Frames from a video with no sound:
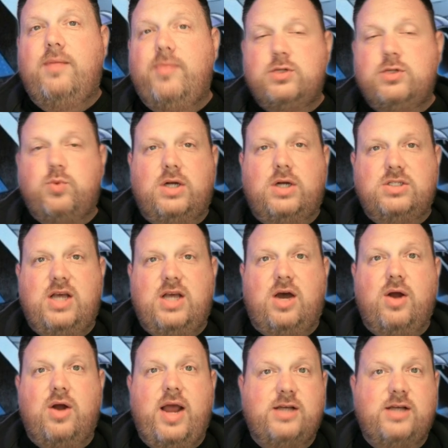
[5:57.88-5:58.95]
This
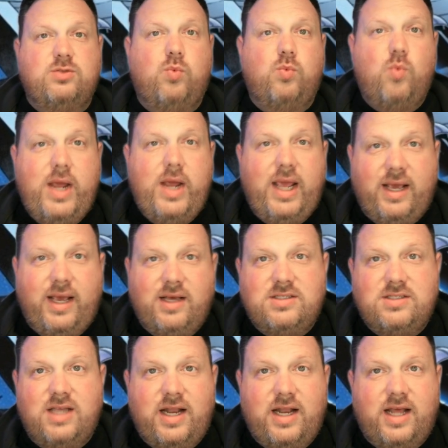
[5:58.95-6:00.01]
watchtower has
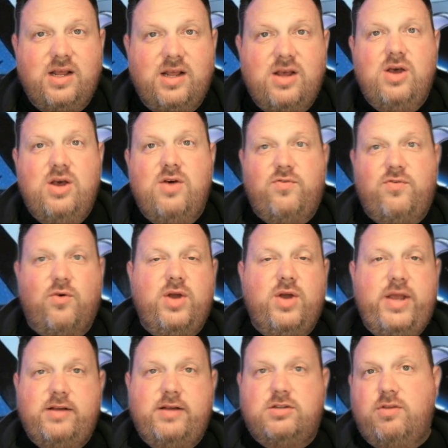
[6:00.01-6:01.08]
wings in it for
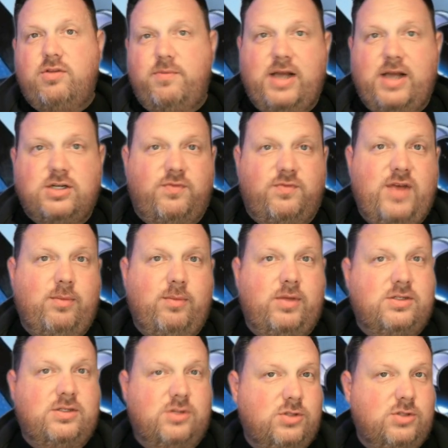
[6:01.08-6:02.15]
each of the major
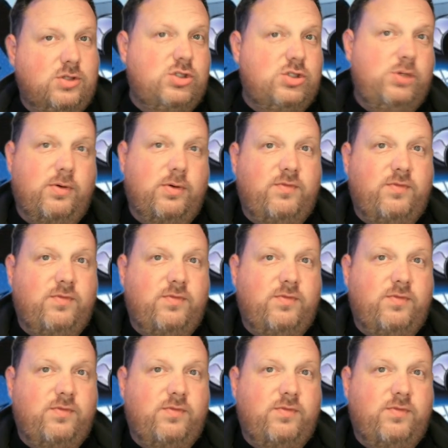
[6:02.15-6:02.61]
families. There's a super